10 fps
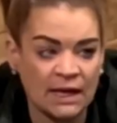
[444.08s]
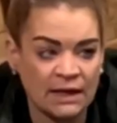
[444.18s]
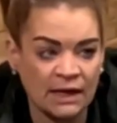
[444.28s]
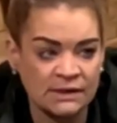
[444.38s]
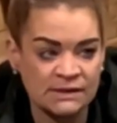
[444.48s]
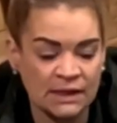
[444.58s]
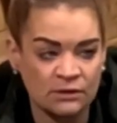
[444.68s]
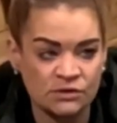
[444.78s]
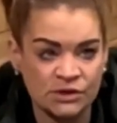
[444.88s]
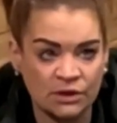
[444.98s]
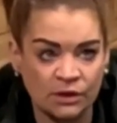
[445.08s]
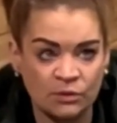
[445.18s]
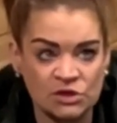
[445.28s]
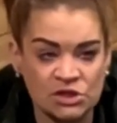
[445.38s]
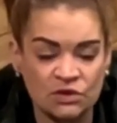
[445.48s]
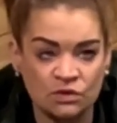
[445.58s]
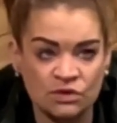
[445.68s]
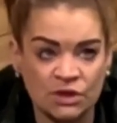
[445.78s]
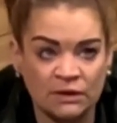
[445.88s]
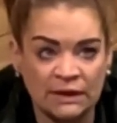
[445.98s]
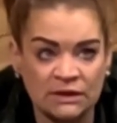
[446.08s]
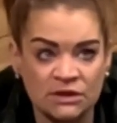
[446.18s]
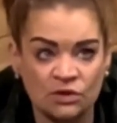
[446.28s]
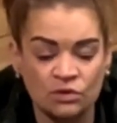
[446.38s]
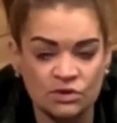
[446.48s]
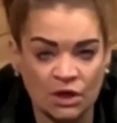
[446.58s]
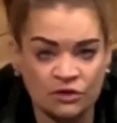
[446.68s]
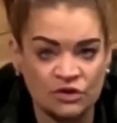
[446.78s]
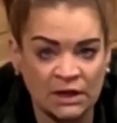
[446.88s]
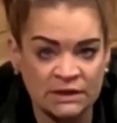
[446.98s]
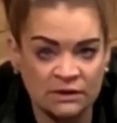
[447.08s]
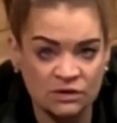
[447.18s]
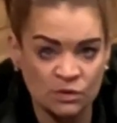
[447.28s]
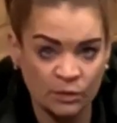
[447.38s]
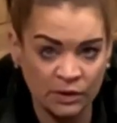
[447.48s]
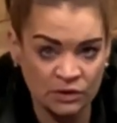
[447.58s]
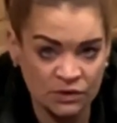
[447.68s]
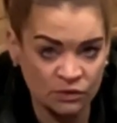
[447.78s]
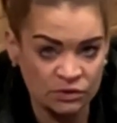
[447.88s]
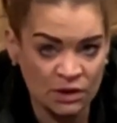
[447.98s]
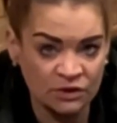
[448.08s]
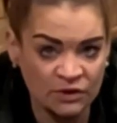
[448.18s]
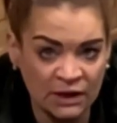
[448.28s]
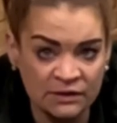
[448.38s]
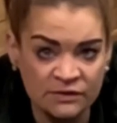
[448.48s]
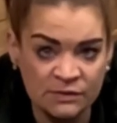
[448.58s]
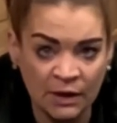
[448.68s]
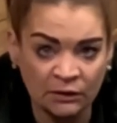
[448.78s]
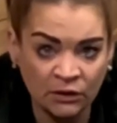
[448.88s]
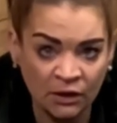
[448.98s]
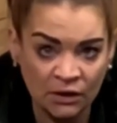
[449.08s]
the AA sales side, which is also linked to the Auto Trader, because we'll be using Auto Trader as well.